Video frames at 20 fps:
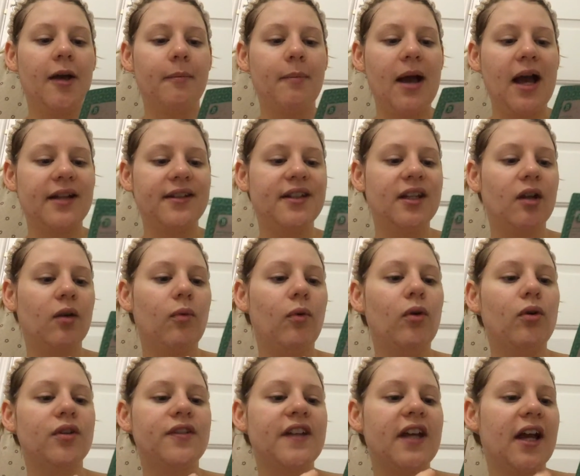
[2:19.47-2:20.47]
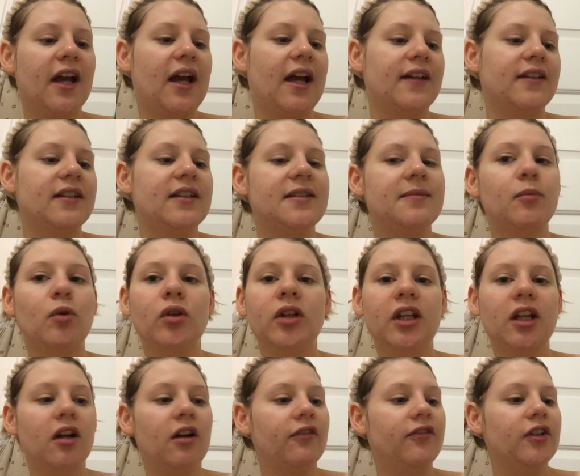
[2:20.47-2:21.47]
patting water, and this
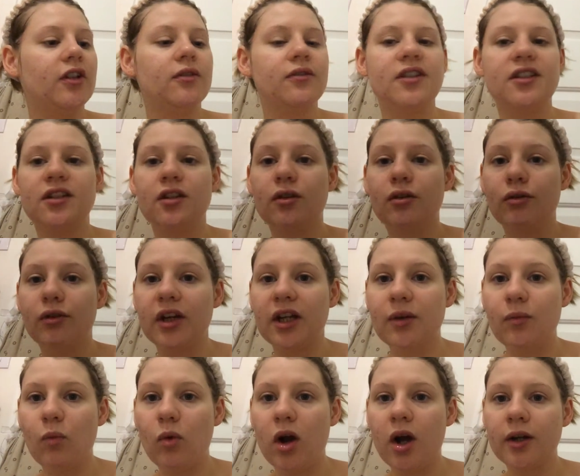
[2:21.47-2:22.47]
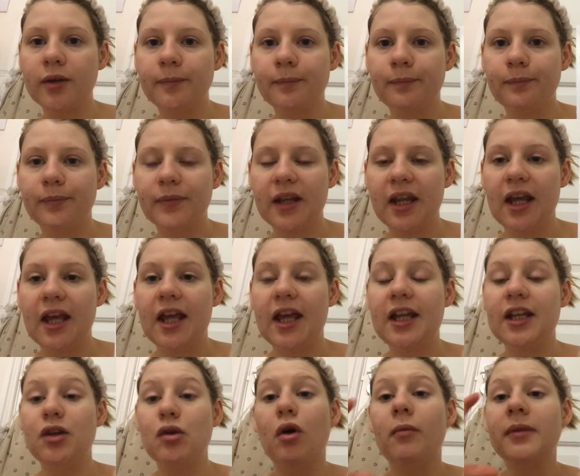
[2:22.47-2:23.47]
morning I've used the green one.
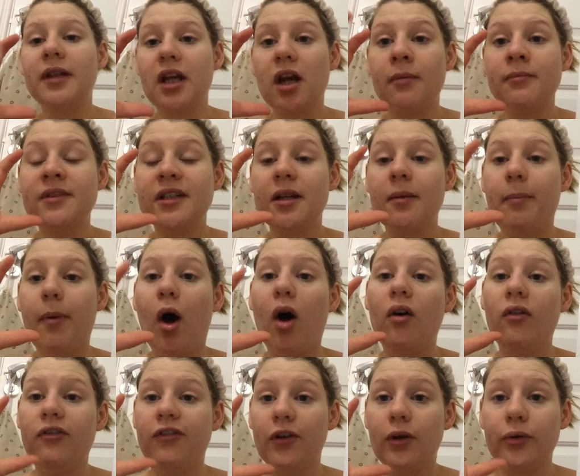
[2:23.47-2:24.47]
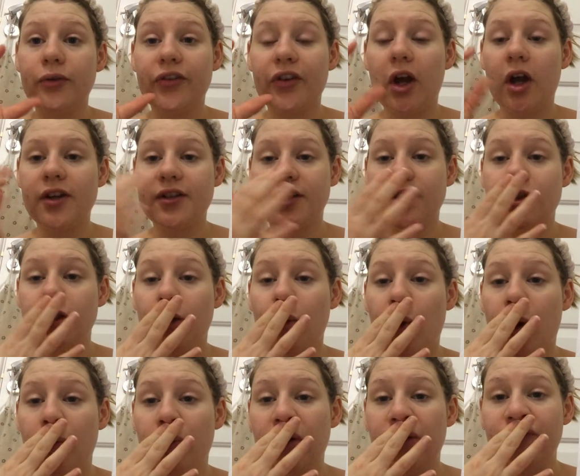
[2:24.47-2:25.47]
It normally comes in a bottle full size. I do
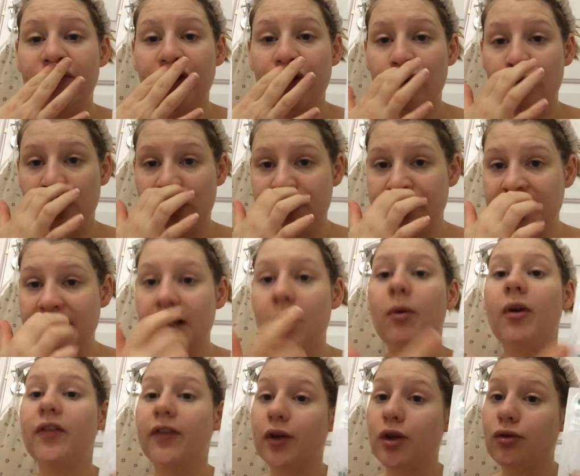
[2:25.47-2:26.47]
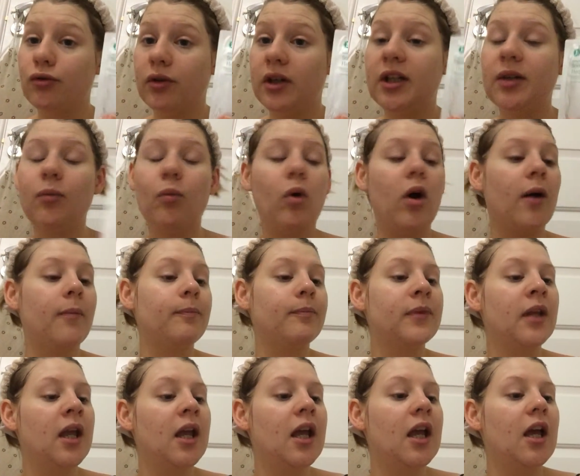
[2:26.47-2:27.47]
want one for Christmas, and I want the green one,
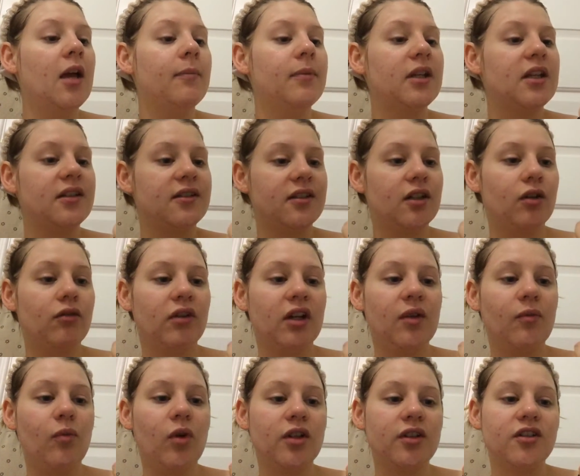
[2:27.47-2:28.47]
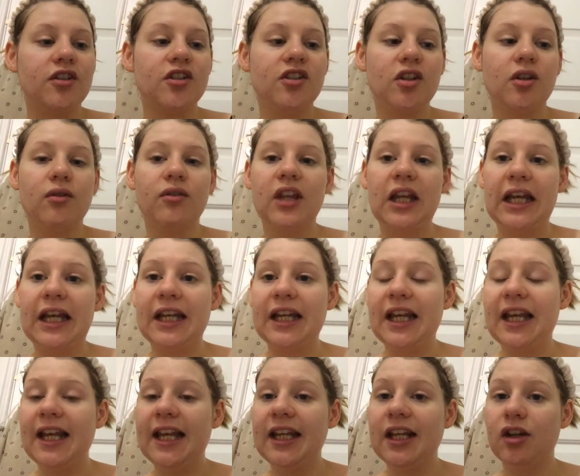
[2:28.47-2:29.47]
because the green one's soothing and
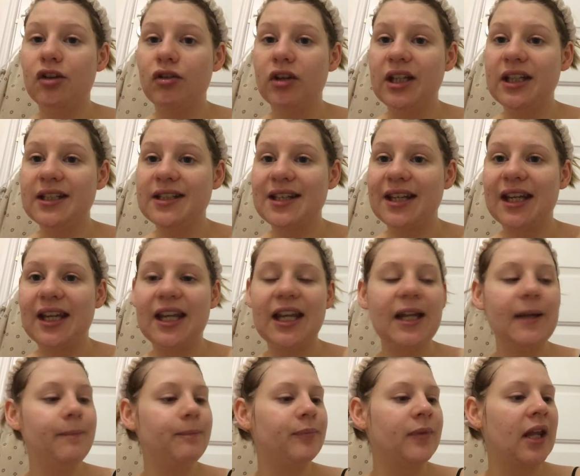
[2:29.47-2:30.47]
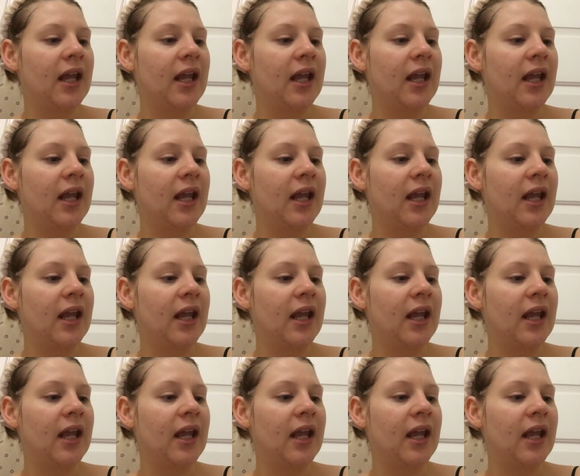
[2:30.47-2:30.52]
healing green tea,